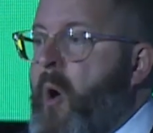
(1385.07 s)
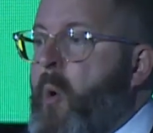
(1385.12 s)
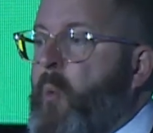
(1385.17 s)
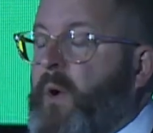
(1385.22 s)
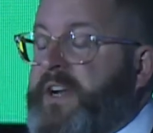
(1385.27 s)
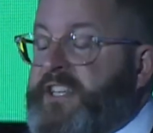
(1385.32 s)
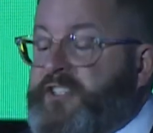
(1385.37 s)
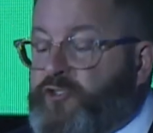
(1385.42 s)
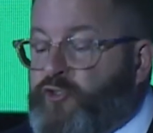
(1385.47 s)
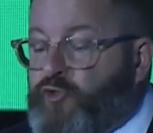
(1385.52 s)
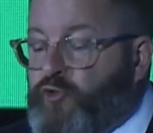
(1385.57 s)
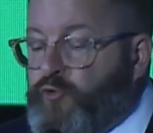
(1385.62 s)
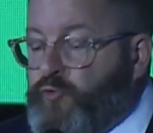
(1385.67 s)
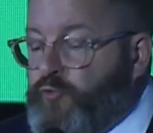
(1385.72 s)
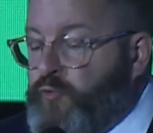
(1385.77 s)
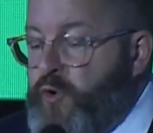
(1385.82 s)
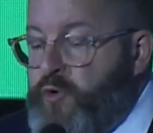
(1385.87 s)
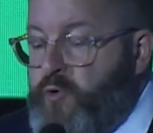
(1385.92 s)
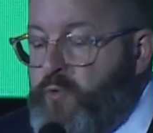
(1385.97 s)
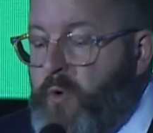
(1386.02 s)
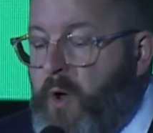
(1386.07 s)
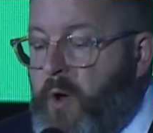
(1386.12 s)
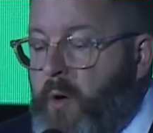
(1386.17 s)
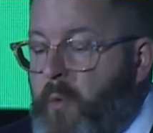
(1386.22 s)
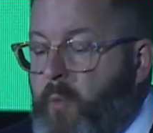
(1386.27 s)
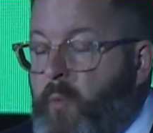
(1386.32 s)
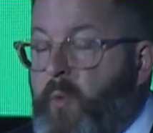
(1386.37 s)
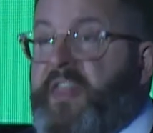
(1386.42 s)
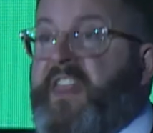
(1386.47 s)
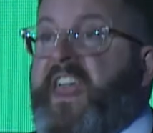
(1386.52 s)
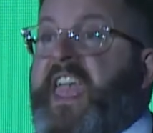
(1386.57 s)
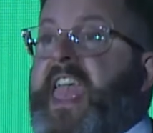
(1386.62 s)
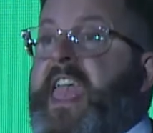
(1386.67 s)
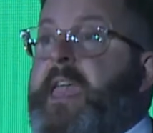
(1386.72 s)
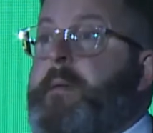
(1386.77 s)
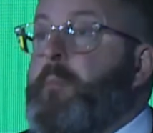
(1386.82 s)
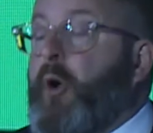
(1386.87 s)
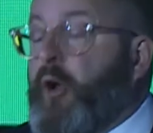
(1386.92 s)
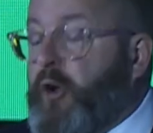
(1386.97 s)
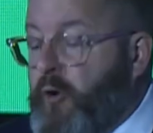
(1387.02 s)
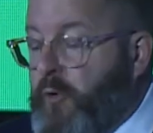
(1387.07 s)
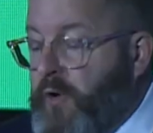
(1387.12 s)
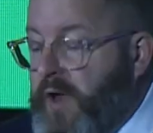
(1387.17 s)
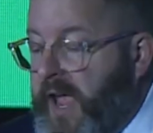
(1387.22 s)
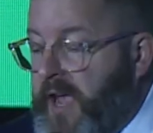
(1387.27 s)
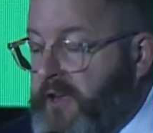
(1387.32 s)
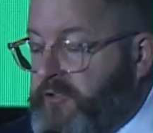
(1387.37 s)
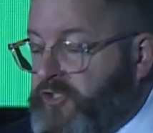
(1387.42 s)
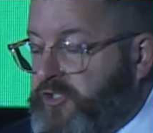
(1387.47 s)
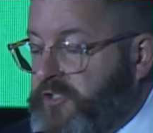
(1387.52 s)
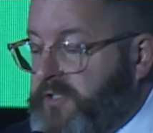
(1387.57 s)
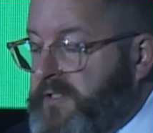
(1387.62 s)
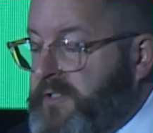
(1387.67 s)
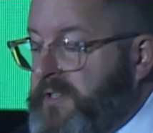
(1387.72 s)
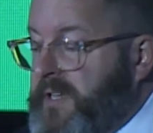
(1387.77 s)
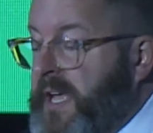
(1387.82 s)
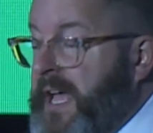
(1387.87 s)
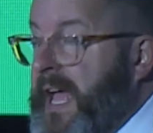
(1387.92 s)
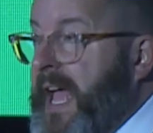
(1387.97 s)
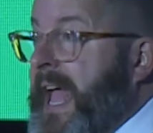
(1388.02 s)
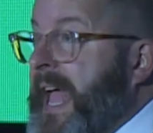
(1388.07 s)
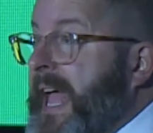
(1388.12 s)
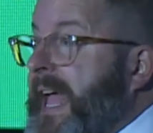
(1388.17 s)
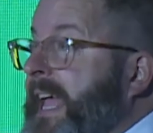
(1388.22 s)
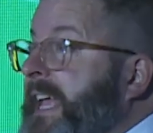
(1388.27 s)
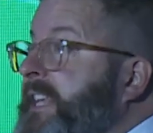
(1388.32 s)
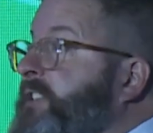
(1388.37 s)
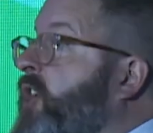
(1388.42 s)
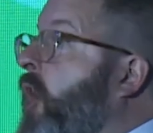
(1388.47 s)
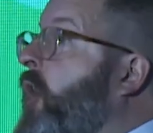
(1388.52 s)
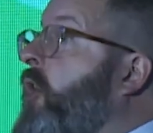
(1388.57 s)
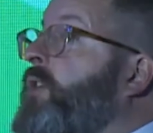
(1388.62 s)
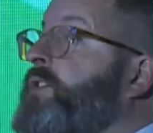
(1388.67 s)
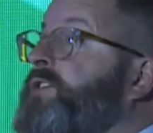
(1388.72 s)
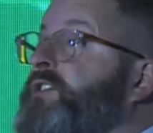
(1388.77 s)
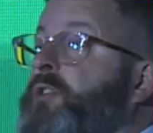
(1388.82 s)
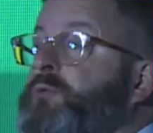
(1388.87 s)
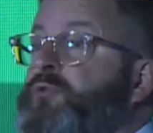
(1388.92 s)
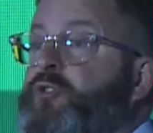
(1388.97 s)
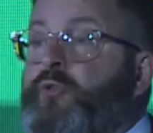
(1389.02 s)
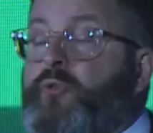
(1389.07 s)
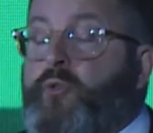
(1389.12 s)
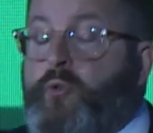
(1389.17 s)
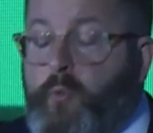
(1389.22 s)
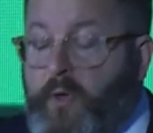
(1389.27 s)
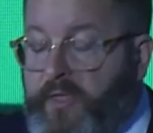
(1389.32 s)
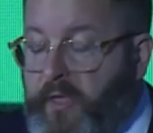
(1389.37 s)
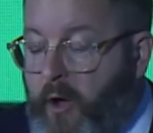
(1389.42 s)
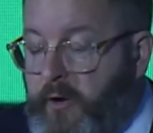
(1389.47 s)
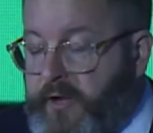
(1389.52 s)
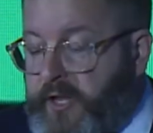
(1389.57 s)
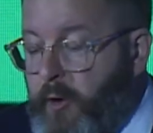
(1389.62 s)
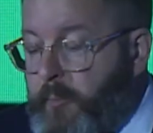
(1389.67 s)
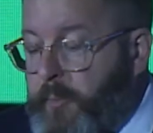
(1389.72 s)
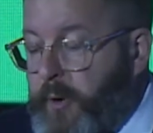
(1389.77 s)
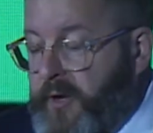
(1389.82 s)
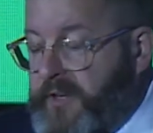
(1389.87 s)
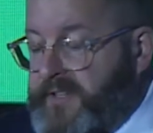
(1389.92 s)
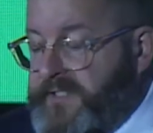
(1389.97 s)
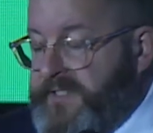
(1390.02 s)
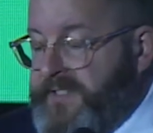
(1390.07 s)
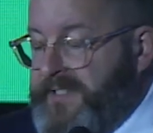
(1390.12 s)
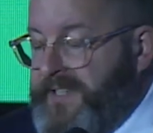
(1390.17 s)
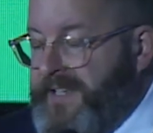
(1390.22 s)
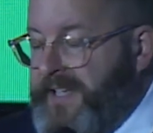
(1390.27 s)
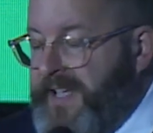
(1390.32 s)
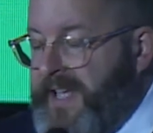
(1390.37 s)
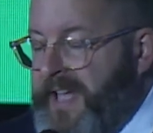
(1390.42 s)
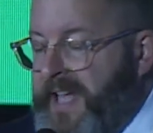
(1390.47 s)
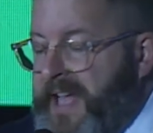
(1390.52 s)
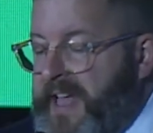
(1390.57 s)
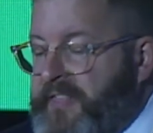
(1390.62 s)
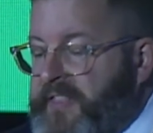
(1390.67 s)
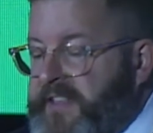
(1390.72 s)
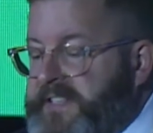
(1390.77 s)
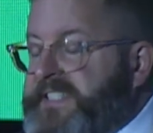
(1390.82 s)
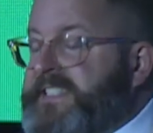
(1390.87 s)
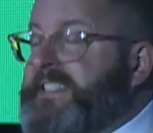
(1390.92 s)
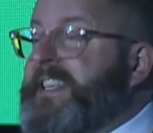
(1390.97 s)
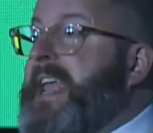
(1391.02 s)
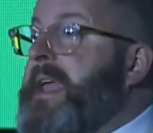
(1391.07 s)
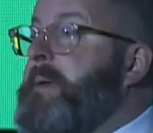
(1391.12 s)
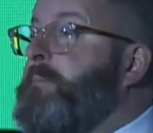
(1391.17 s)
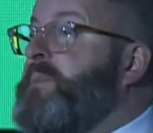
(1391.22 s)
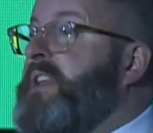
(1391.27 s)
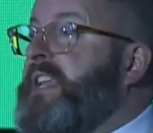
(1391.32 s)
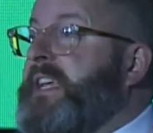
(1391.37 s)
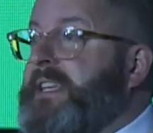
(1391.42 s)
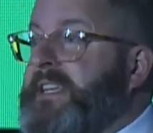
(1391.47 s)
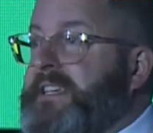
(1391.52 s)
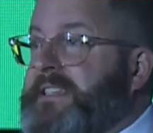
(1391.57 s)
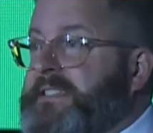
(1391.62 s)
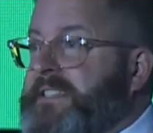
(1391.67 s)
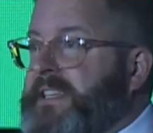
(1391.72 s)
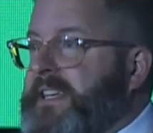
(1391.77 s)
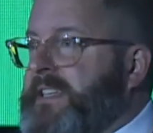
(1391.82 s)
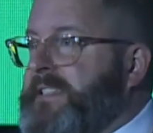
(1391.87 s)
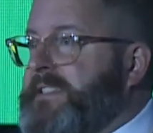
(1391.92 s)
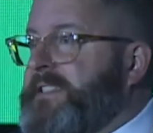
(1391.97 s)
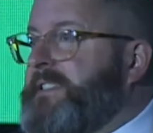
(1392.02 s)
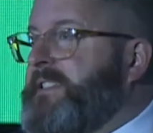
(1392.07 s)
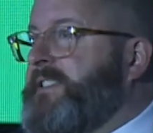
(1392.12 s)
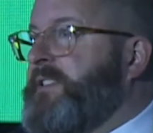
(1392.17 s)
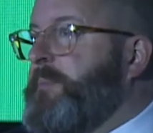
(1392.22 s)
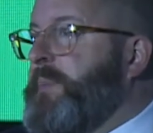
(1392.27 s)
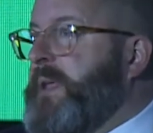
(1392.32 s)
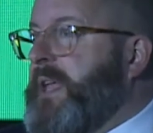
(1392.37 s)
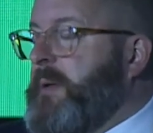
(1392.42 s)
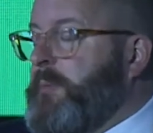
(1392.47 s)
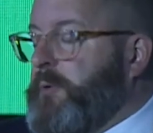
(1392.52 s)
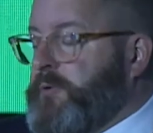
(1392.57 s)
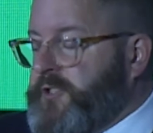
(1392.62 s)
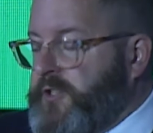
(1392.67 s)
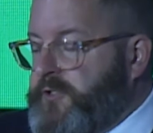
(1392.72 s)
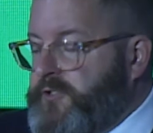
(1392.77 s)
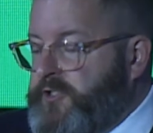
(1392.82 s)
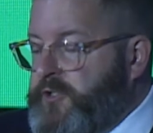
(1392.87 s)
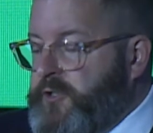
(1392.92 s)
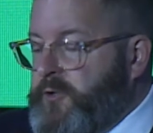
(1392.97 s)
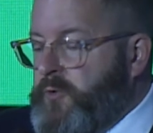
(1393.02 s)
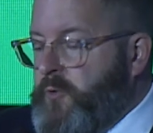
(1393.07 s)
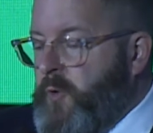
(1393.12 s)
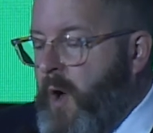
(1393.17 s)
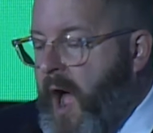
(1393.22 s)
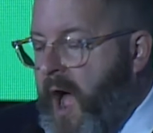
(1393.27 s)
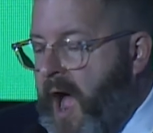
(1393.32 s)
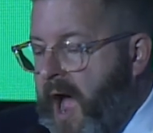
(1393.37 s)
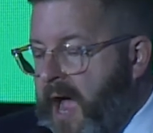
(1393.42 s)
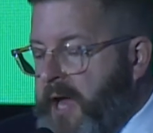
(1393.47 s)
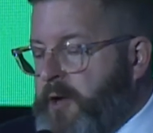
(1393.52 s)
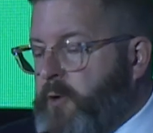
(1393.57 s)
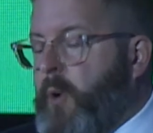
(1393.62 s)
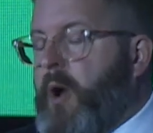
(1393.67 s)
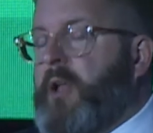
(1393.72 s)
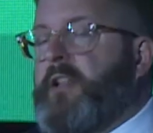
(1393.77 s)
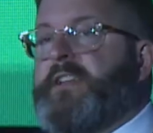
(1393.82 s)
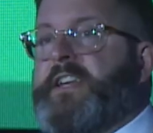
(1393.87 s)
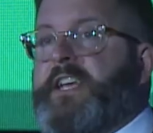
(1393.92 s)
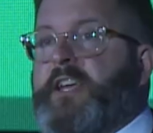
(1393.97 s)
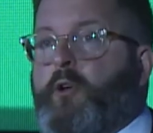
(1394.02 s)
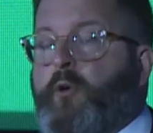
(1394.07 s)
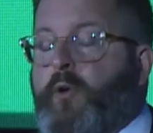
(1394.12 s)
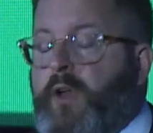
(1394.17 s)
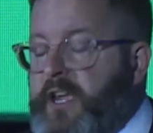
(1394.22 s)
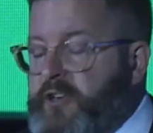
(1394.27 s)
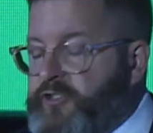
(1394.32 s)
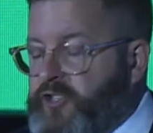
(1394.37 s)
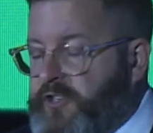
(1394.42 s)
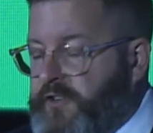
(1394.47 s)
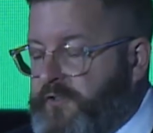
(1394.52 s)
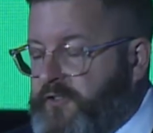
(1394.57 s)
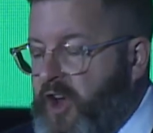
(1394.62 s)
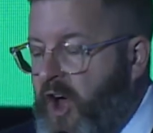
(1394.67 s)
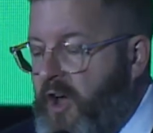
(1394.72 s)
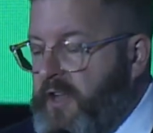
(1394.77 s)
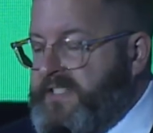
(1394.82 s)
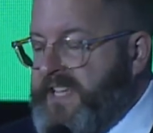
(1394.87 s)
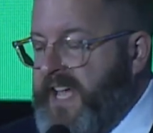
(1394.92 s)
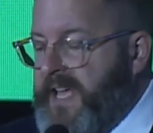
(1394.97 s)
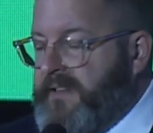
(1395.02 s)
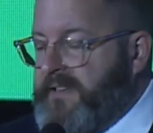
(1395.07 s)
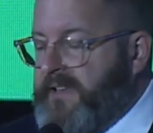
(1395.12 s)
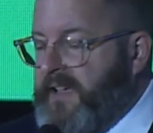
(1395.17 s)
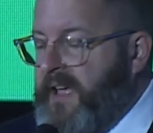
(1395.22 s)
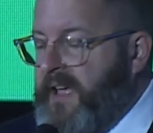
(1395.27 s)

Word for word: What is true with ebook creation is also true with audiobooks. The same need exists to be able to do high quality creation of content